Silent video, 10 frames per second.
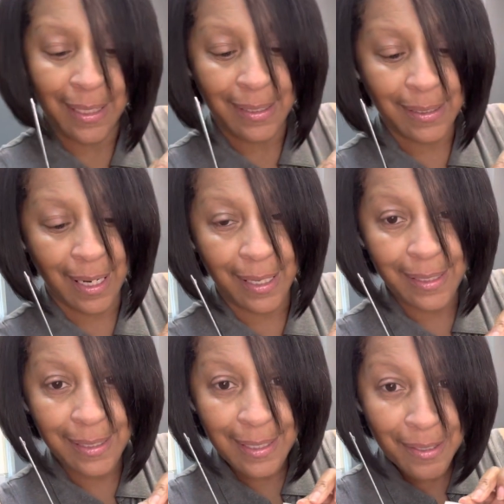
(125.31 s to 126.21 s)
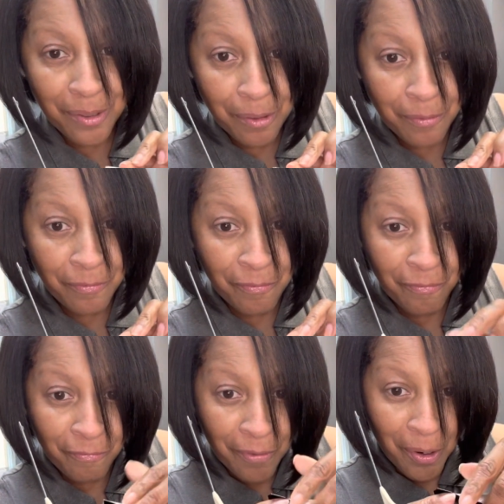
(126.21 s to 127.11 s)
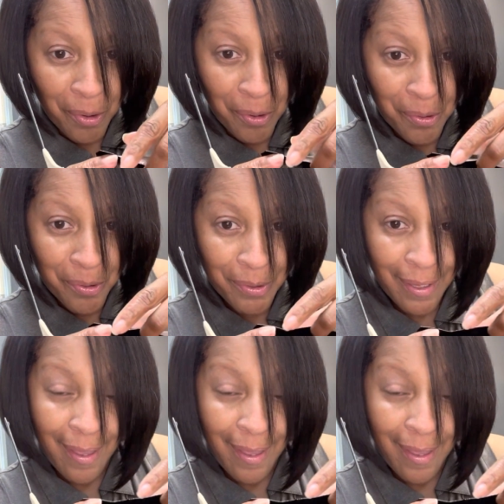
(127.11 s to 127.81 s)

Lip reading: tiny little fold,